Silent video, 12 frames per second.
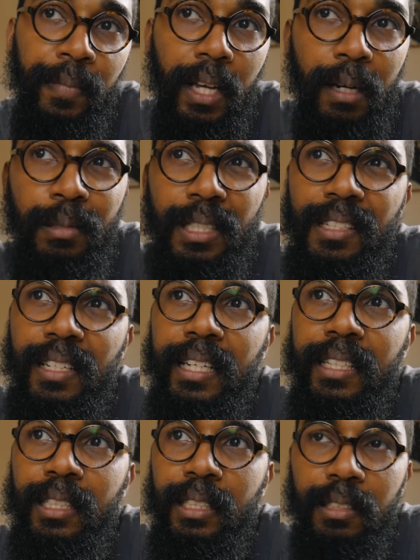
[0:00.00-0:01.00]
A couple of days
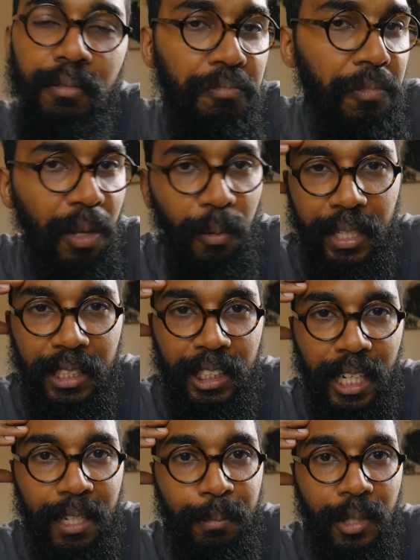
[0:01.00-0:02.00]
later, I went to
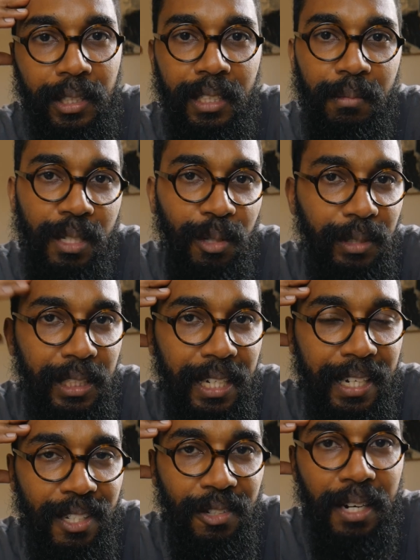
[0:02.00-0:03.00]
check up on him, see what the
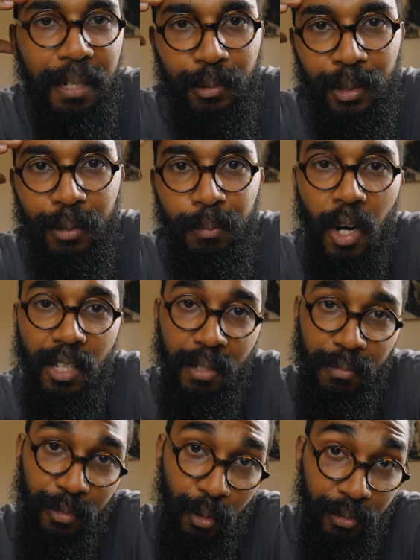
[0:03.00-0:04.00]
guys are up to, brought
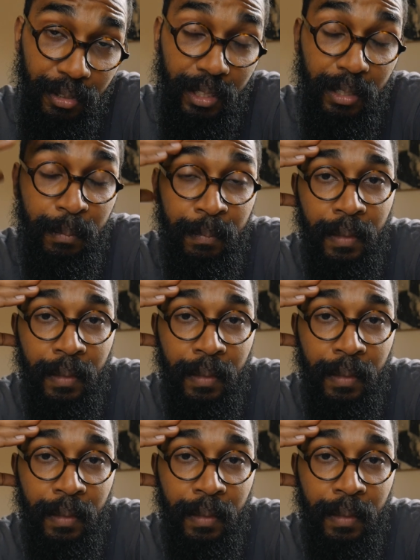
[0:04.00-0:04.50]
some food for them.